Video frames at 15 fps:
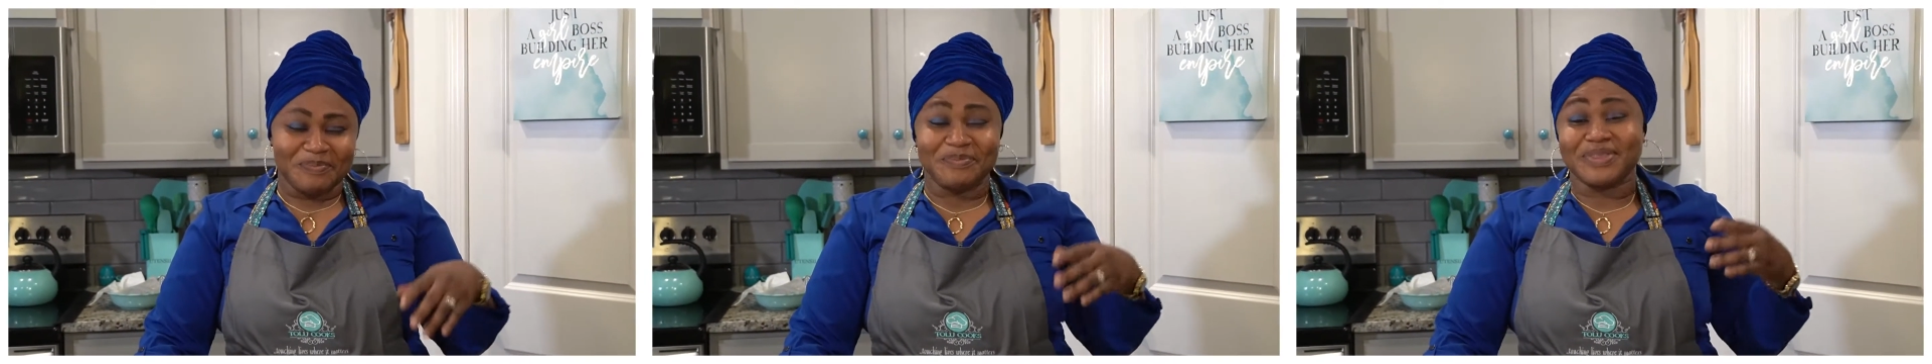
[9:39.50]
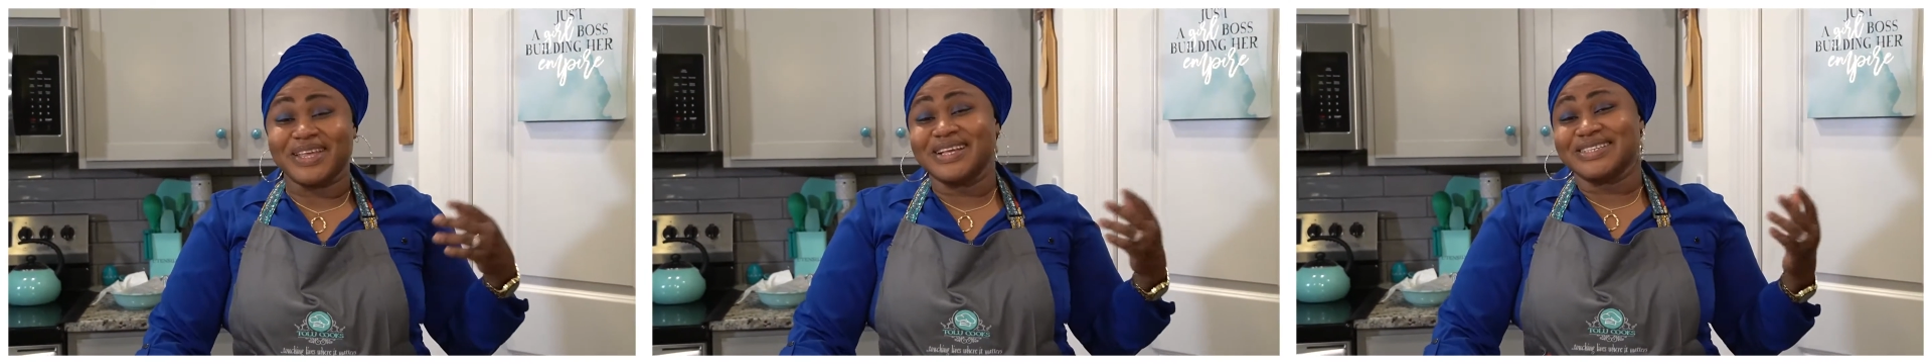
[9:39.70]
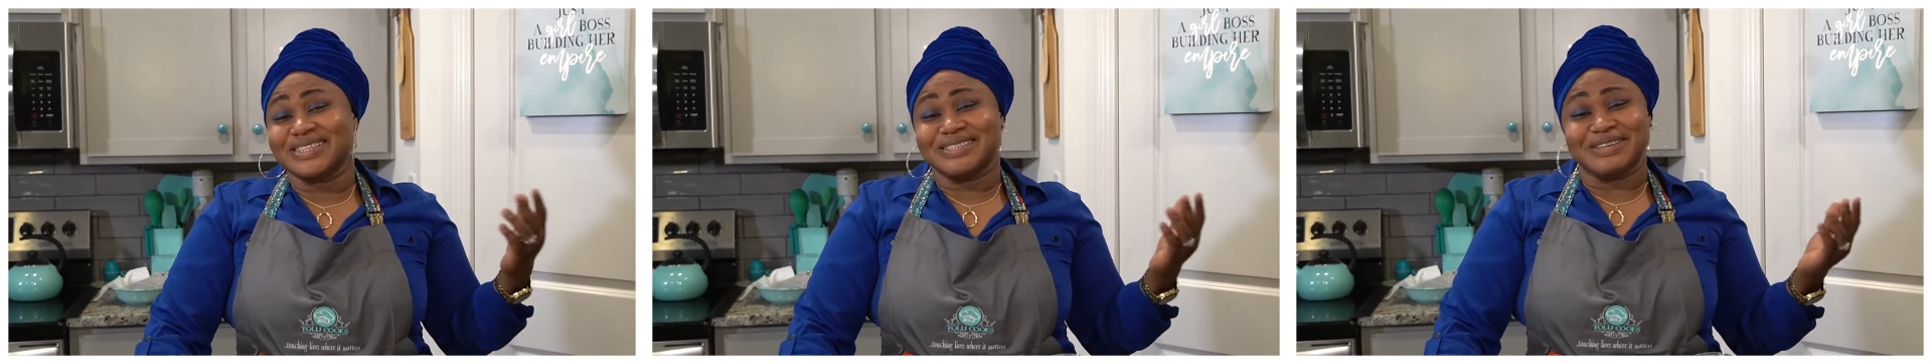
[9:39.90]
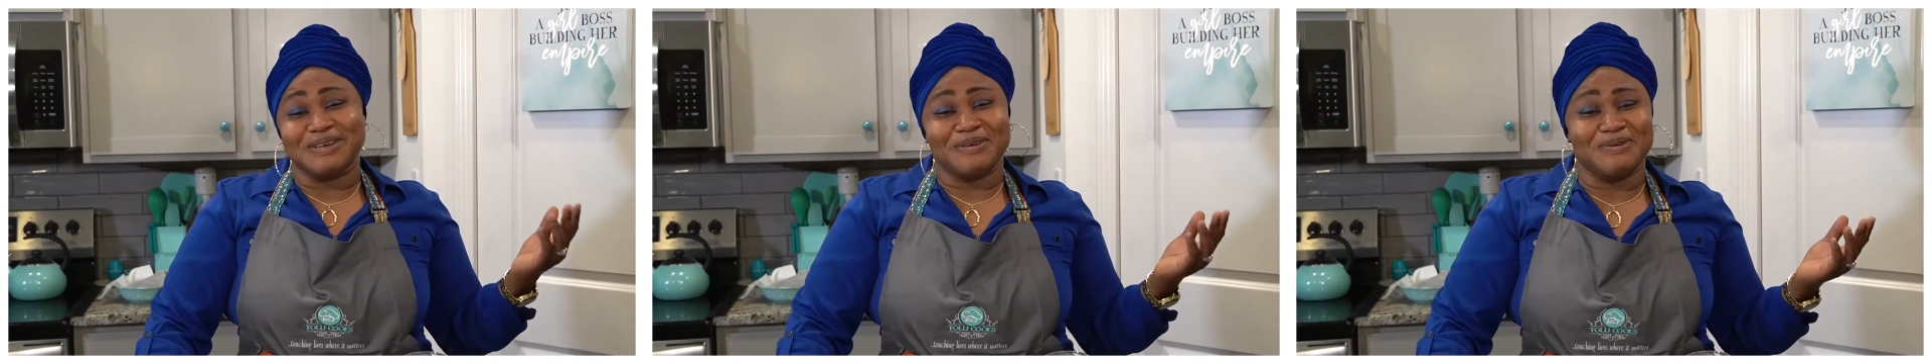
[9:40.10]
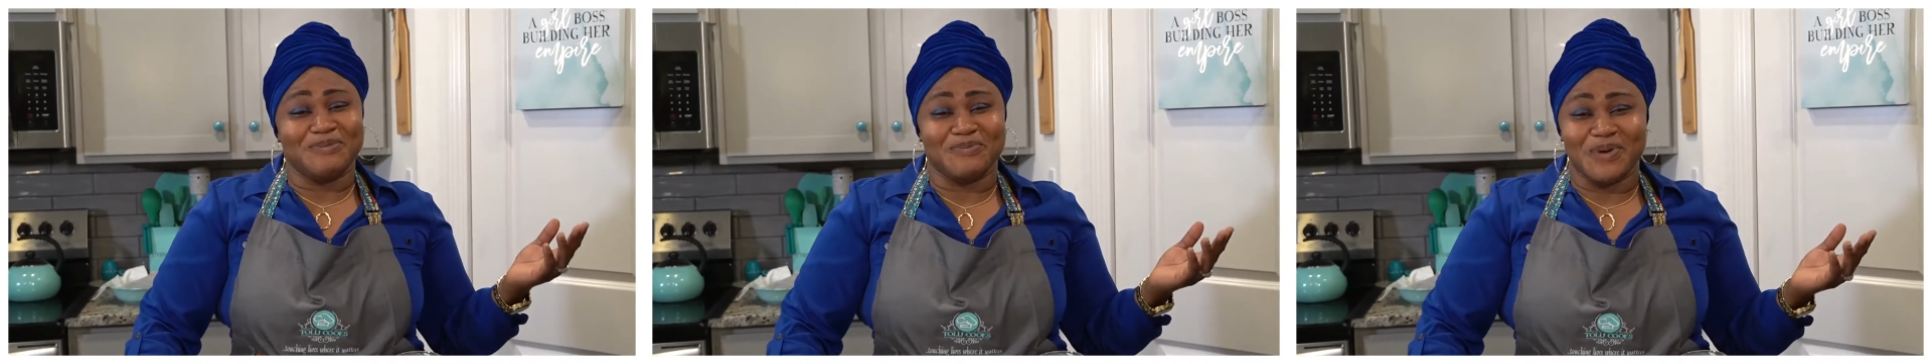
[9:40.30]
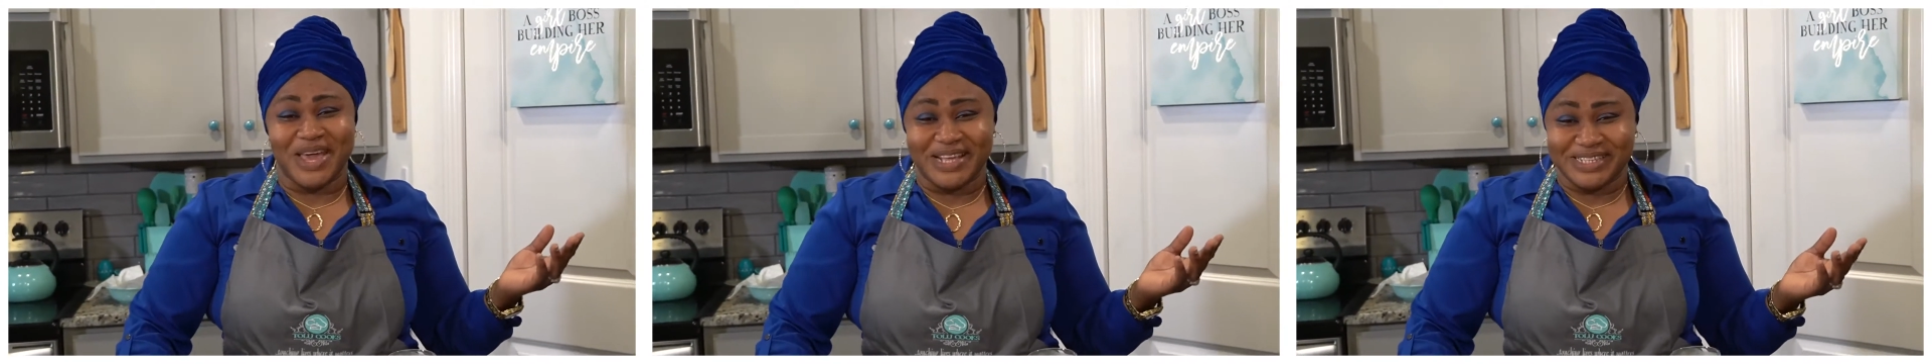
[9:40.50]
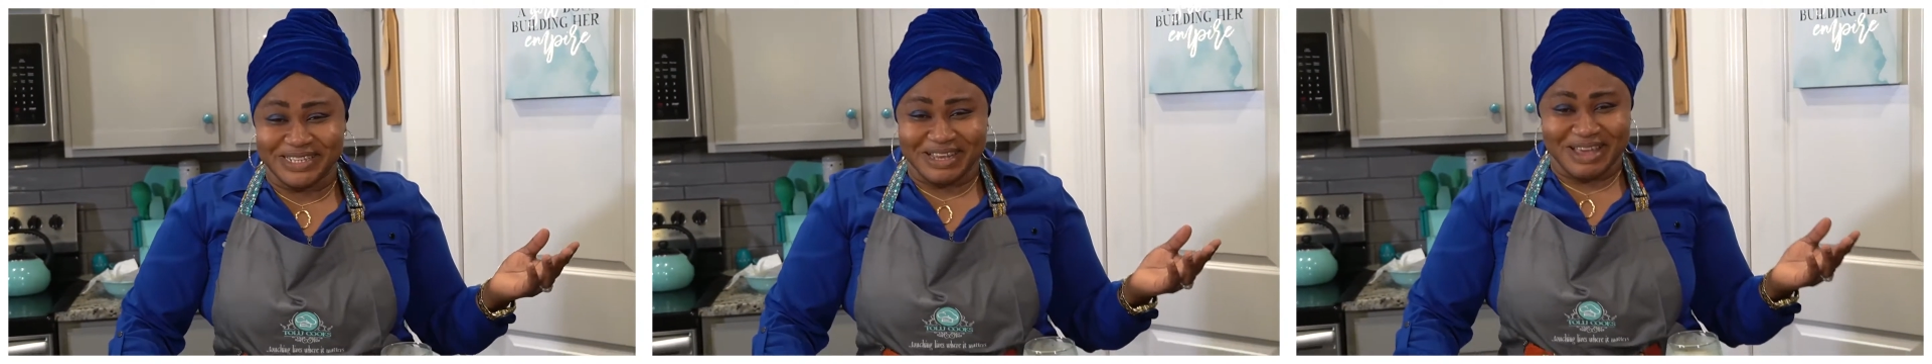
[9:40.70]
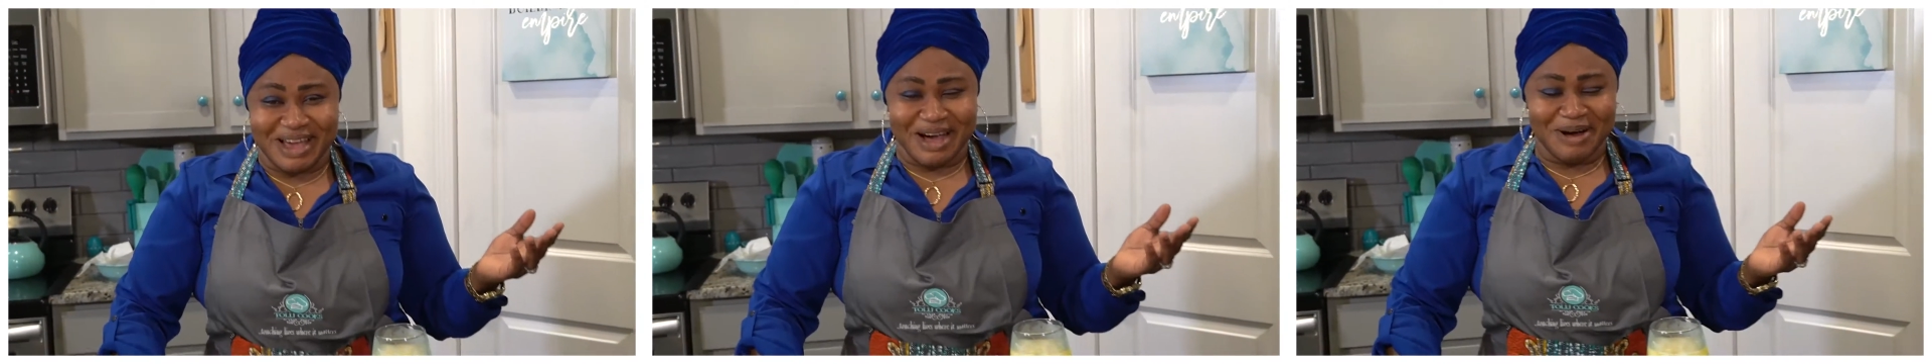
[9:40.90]
this is a good way to
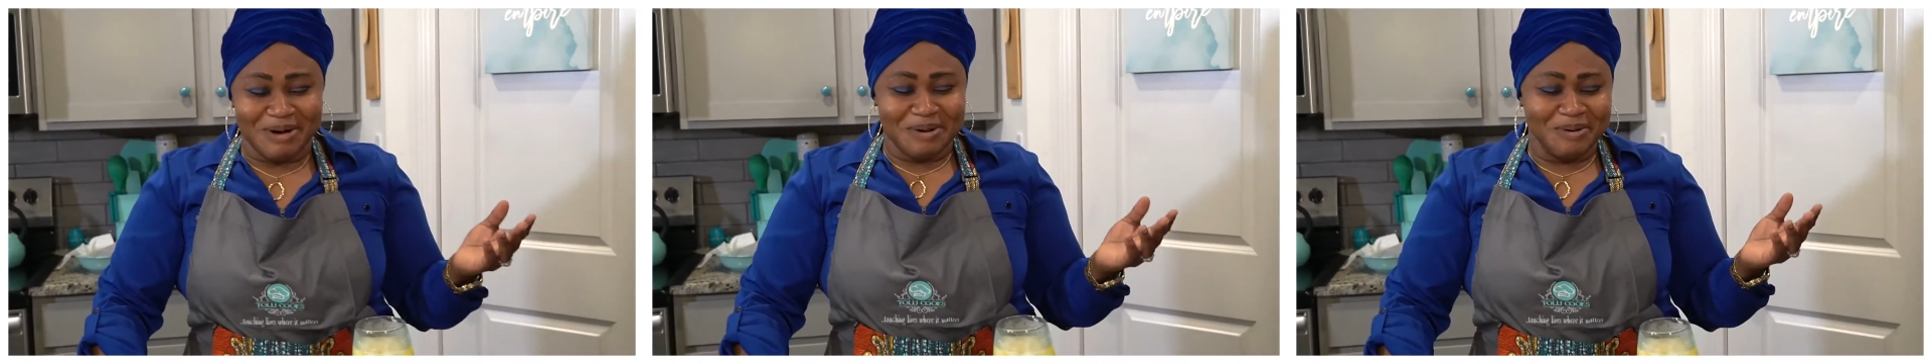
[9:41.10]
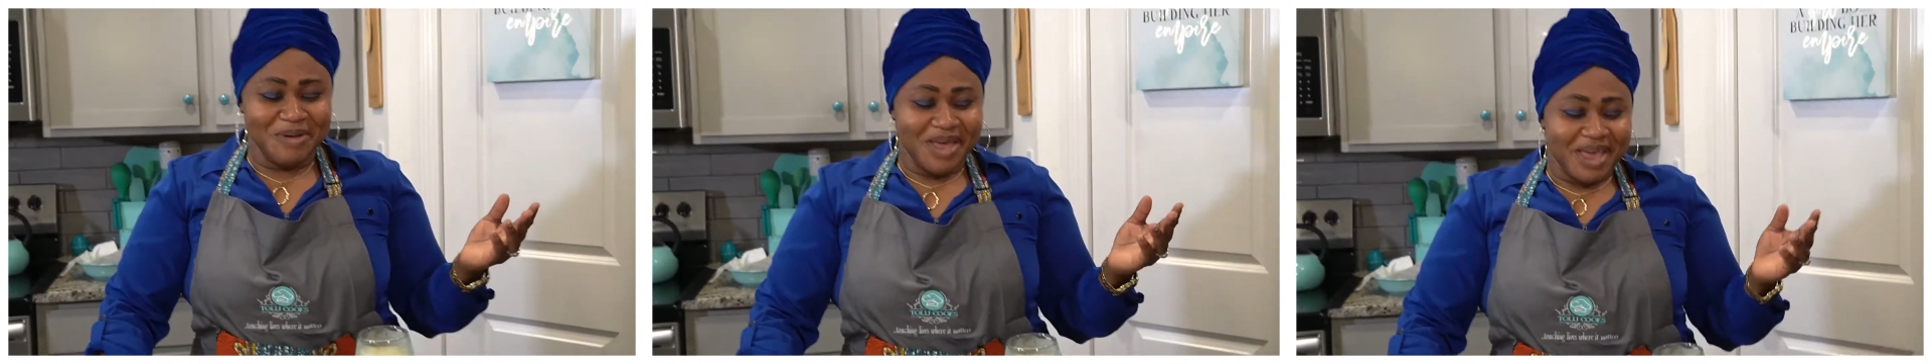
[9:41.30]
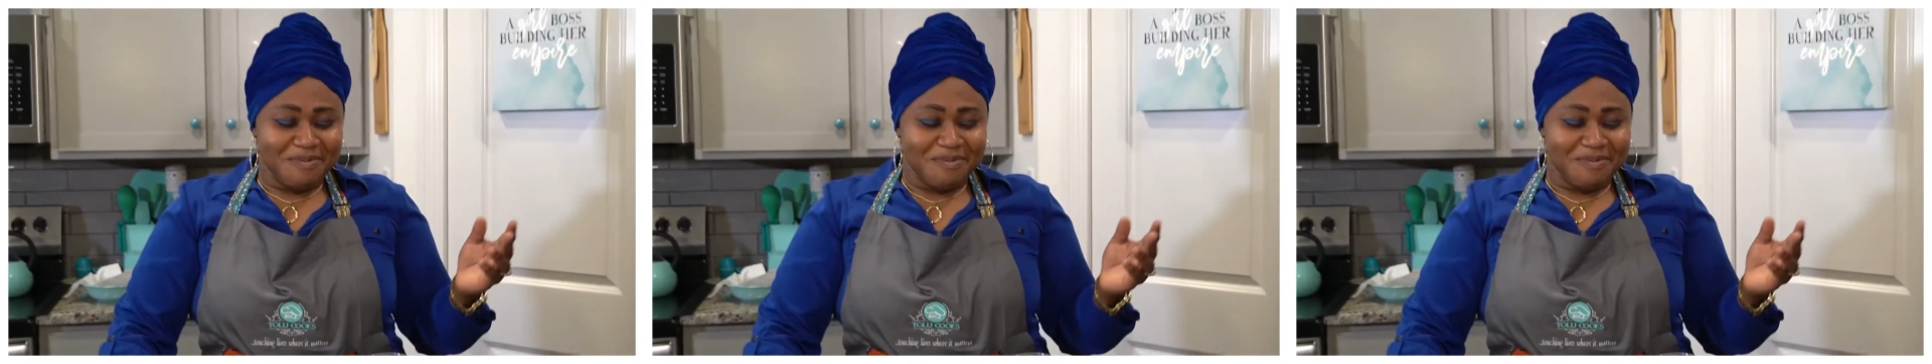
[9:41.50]
go.